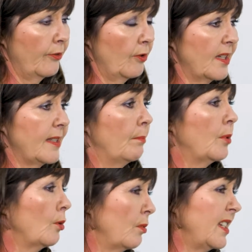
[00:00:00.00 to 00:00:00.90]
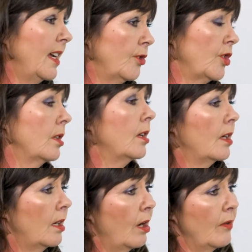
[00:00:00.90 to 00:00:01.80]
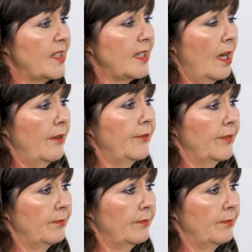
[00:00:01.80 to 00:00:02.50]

for example, or retention of staff.